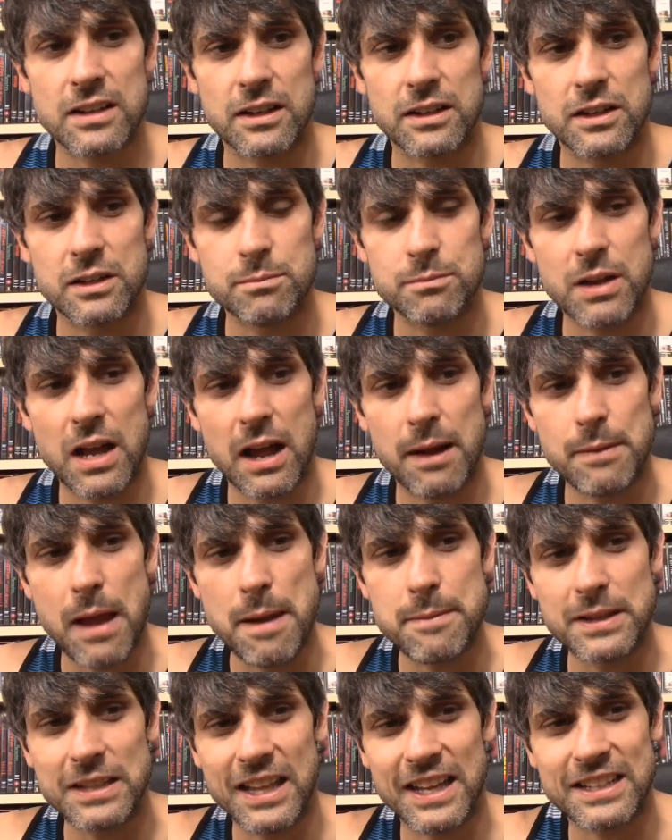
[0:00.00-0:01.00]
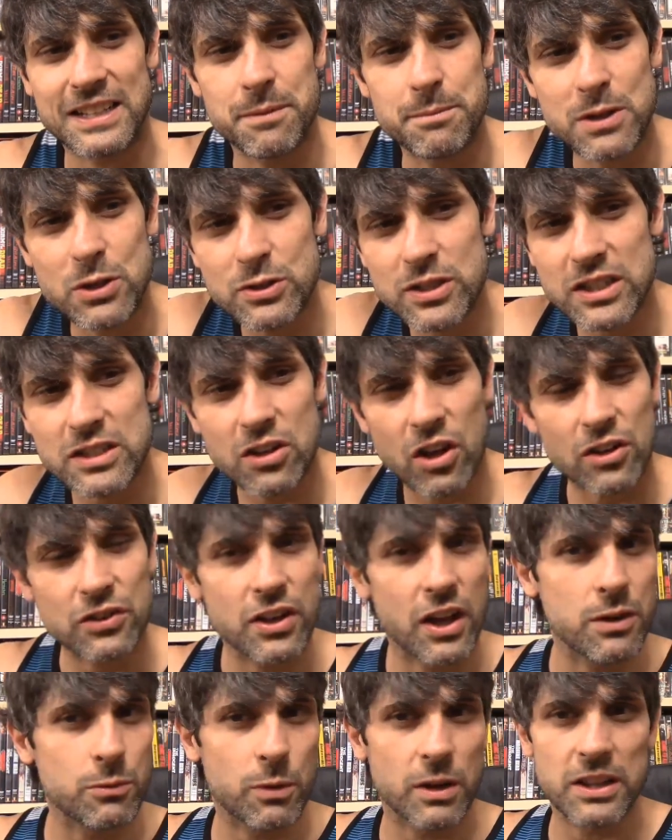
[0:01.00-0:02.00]
Uh, good. I, I mean, like the music's all
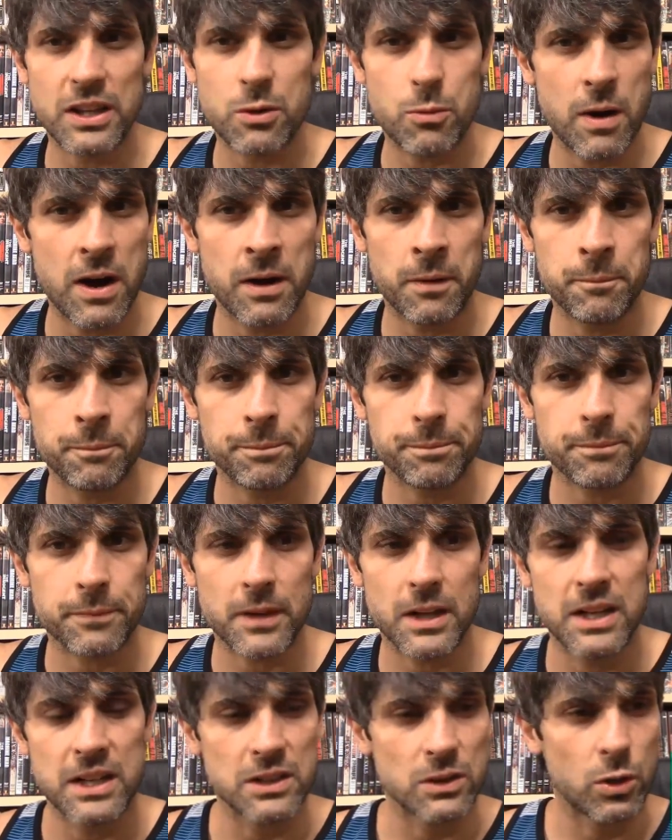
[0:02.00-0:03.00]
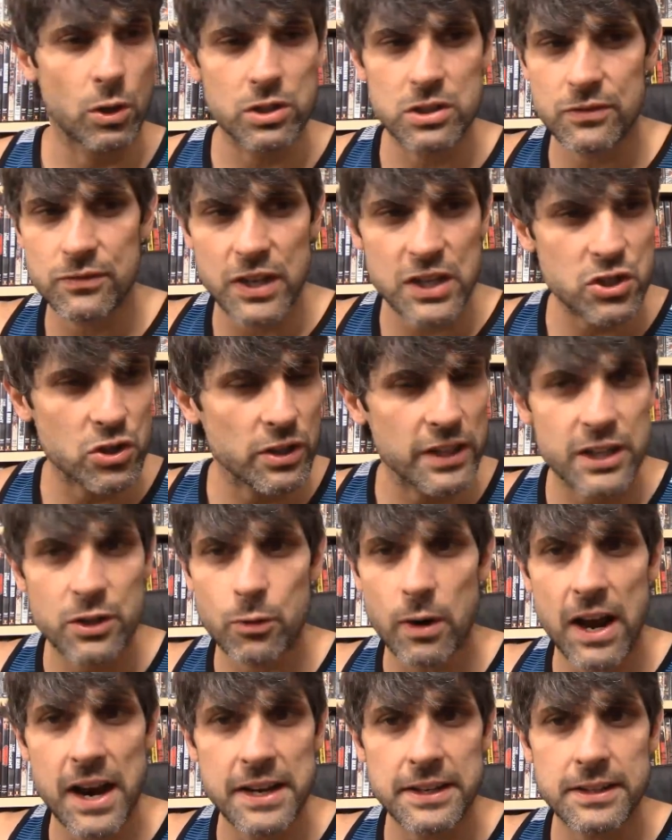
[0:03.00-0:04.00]
done really well it looks visually
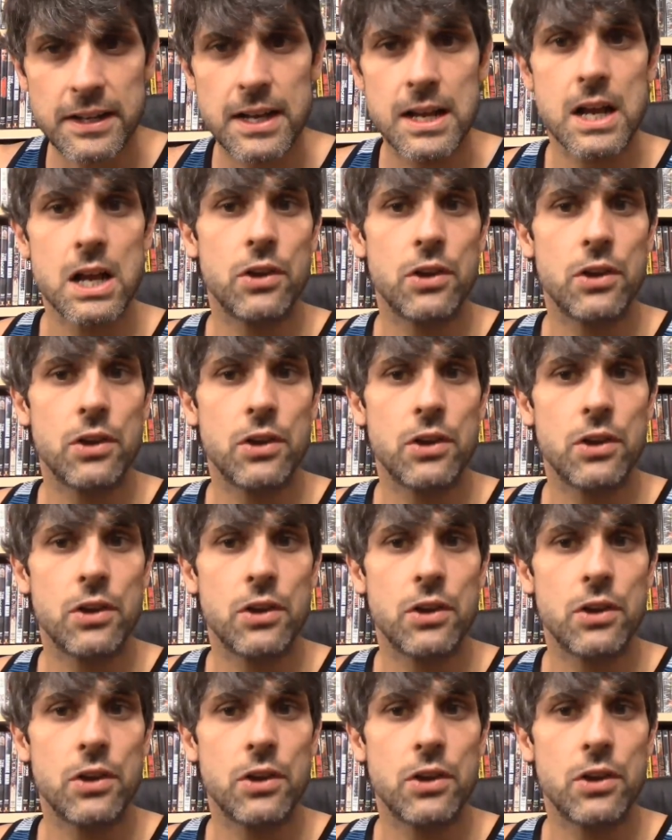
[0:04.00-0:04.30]
great.